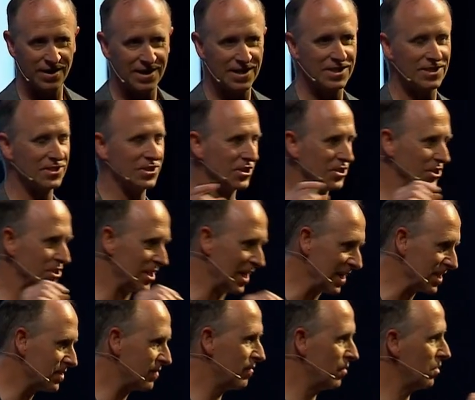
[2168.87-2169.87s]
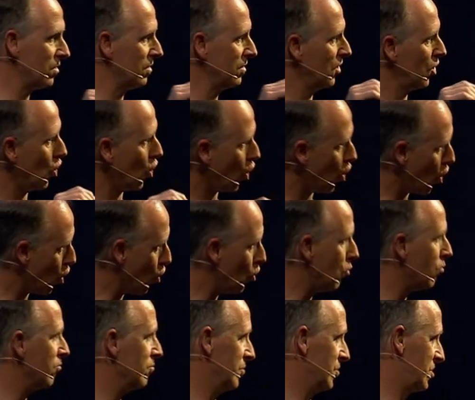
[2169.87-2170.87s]
Successful
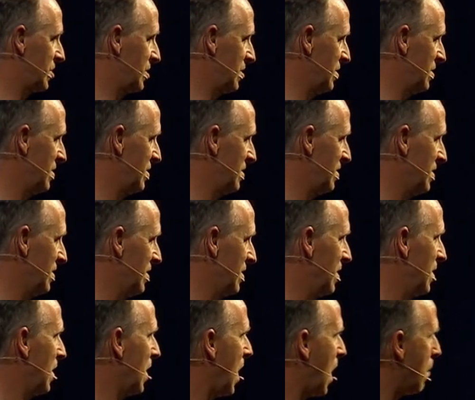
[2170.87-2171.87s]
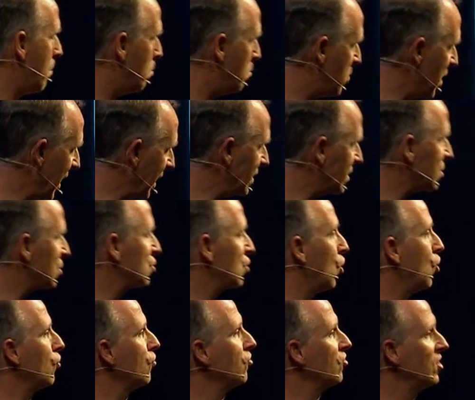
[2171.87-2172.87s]
homes are based
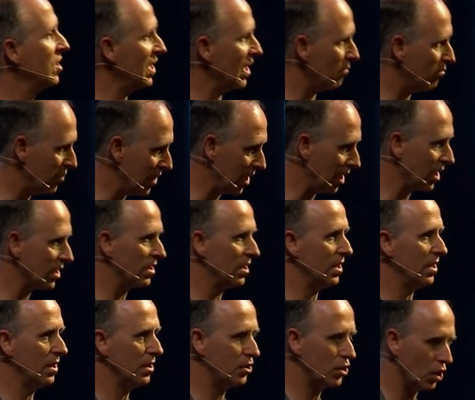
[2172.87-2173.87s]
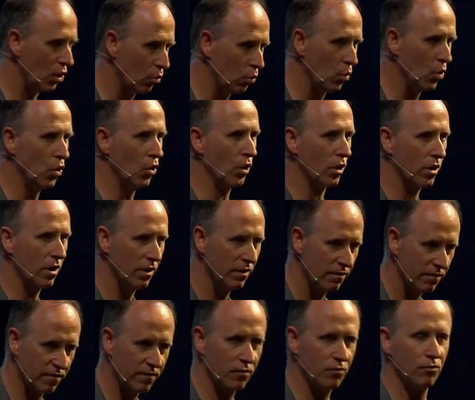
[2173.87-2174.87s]
on the ability to work
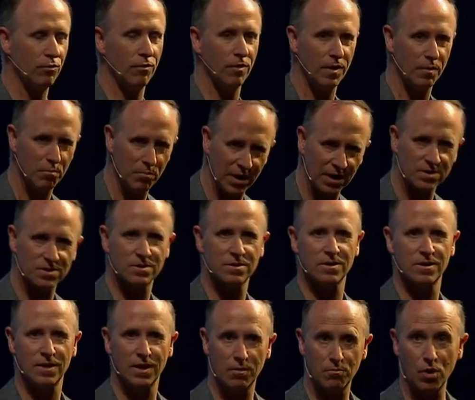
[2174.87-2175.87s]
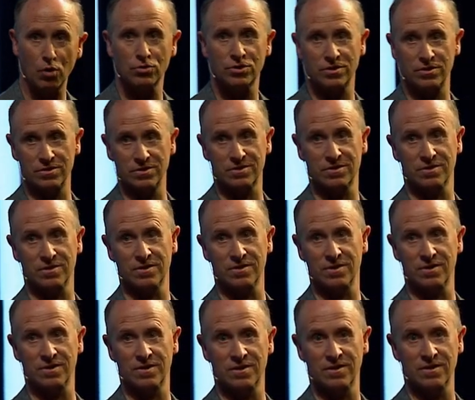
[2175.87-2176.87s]
through mixed emotions.
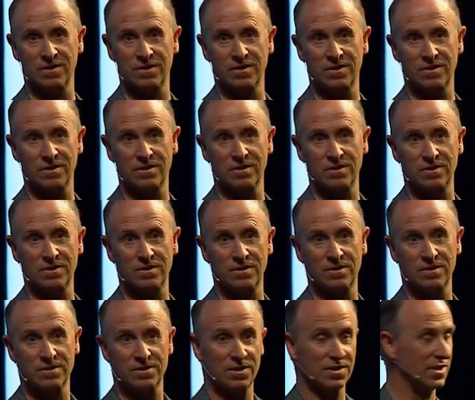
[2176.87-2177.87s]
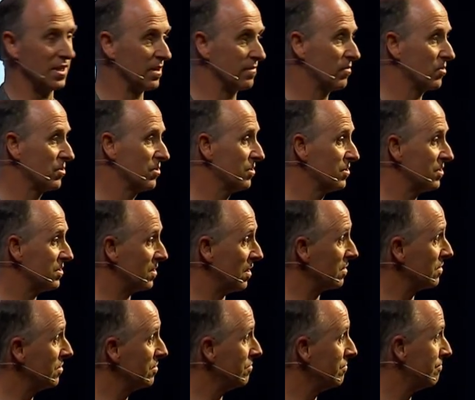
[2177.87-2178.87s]
Successful churches are
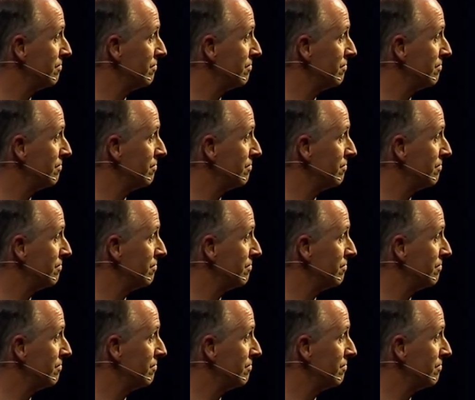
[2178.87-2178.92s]
too.